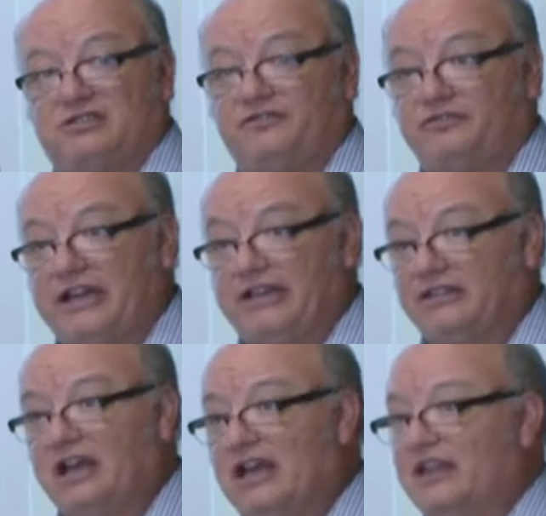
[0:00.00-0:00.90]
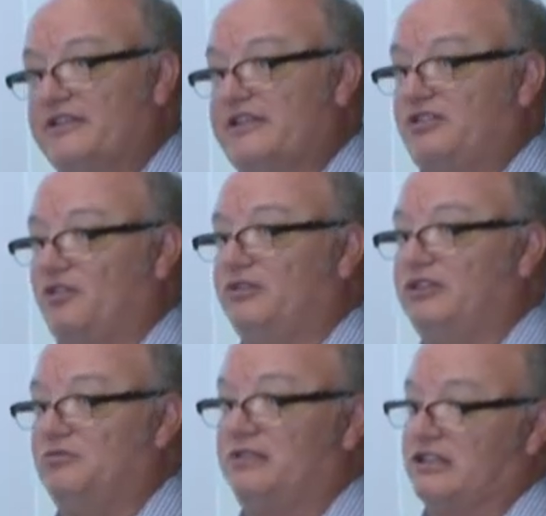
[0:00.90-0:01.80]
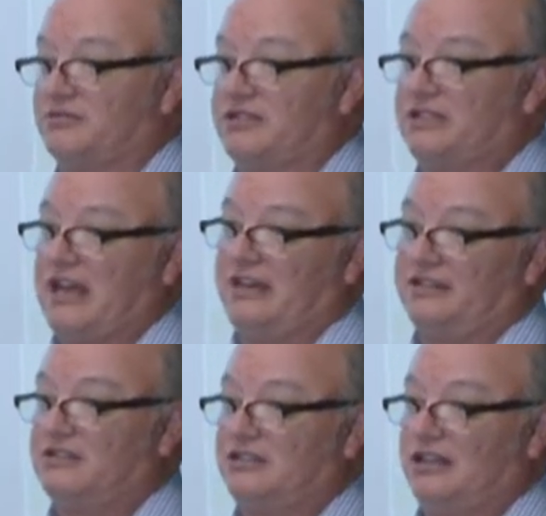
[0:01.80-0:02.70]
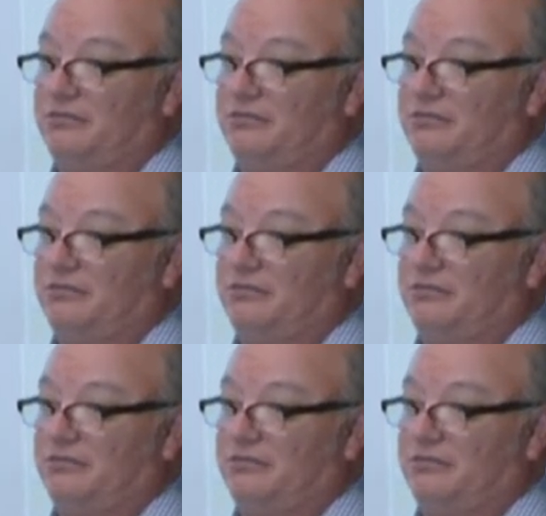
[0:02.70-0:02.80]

fact that it only works with static and stable